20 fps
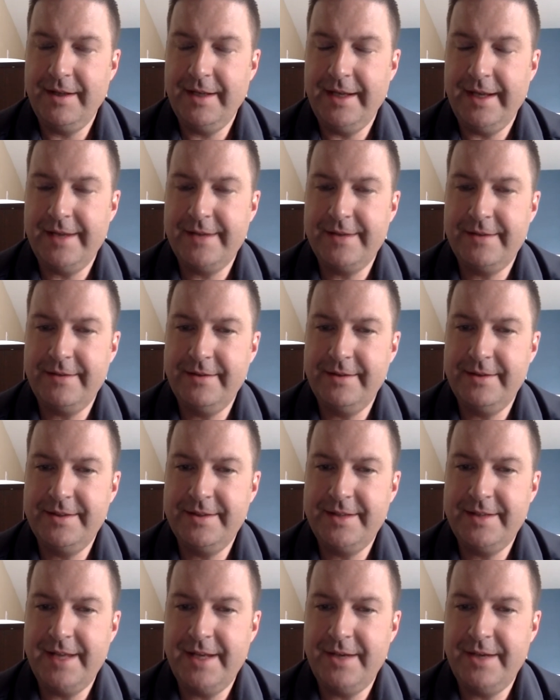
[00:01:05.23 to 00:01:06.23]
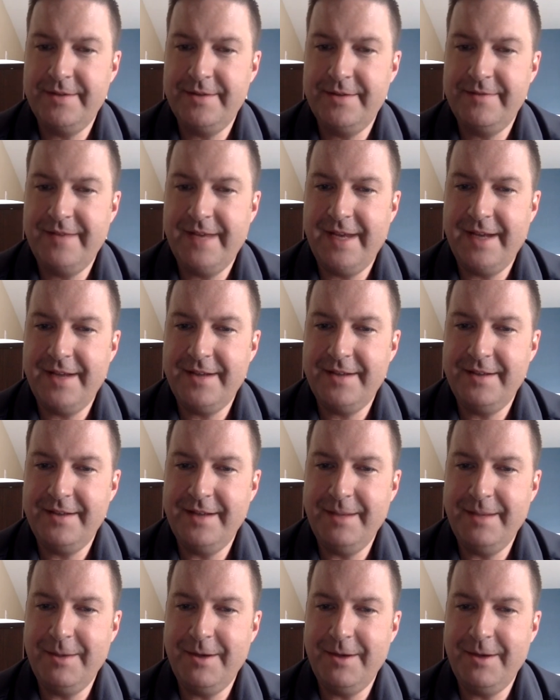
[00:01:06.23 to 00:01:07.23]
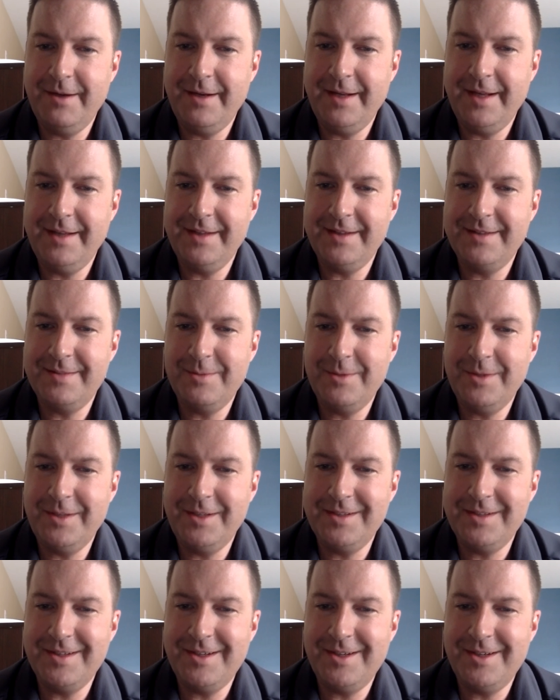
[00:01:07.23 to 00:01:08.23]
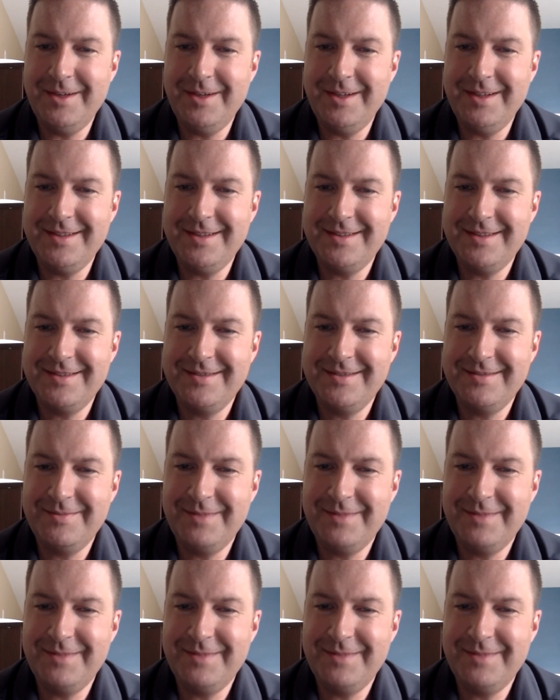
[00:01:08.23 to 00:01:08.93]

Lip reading: excellent standards of fashion at Aberhart Egg this morning, as always.